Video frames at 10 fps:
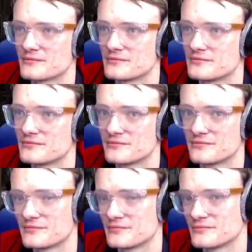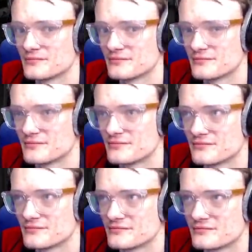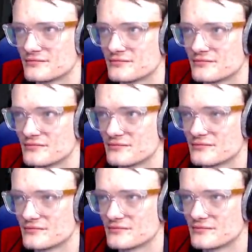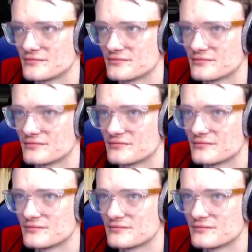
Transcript: [no speech]